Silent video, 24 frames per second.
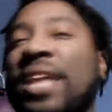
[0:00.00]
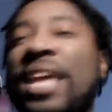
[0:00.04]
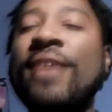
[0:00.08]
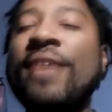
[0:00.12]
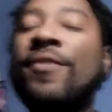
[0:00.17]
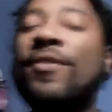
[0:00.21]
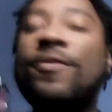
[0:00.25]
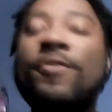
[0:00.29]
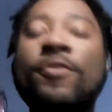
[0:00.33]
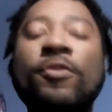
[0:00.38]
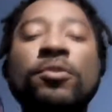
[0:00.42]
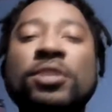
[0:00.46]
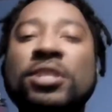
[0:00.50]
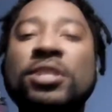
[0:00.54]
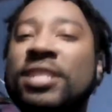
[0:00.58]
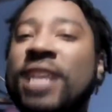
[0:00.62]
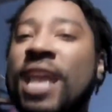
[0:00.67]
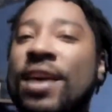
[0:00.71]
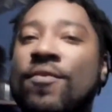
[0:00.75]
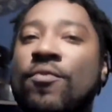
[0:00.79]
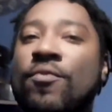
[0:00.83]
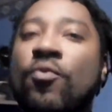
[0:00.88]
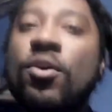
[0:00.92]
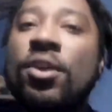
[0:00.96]
Even if you just
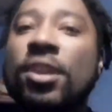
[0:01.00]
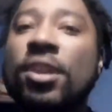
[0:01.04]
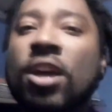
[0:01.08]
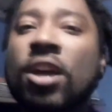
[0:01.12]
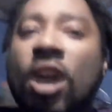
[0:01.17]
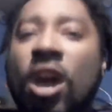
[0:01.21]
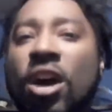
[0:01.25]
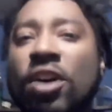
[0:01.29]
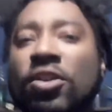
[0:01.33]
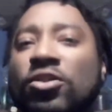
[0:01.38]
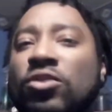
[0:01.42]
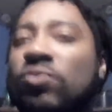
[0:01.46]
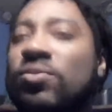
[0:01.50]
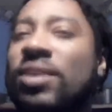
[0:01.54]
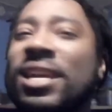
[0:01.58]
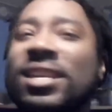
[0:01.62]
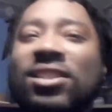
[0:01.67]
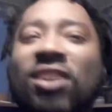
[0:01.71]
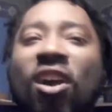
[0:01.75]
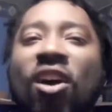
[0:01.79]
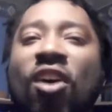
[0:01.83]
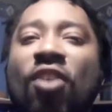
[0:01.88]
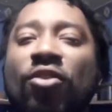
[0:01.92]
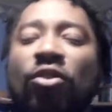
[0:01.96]
have one console, that's
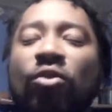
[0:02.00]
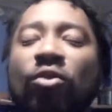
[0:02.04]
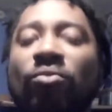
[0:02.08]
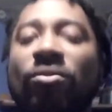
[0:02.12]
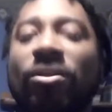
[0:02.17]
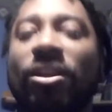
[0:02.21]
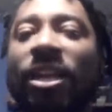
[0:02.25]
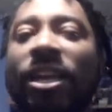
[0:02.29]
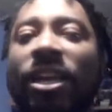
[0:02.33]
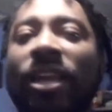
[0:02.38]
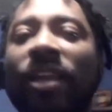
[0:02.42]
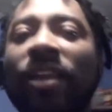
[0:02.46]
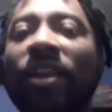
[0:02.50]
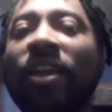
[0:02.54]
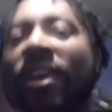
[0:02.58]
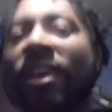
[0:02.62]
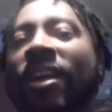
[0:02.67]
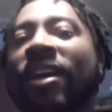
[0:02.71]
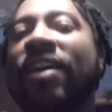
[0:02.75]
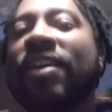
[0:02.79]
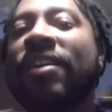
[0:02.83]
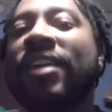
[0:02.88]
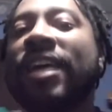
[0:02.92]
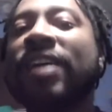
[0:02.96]
all you need.
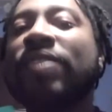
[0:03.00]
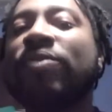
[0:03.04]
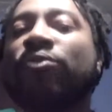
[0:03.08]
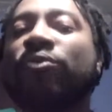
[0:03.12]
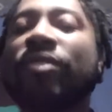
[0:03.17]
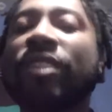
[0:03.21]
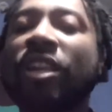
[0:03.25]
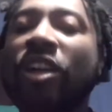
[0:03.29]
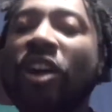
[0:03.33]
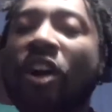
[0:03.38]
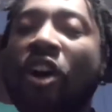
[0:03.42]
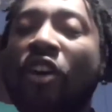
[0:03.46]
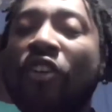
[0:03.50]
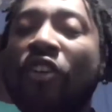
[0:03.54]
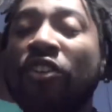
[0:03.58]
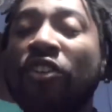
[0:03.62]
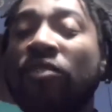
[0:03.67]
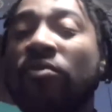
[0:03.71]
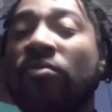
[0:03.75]
That's really all you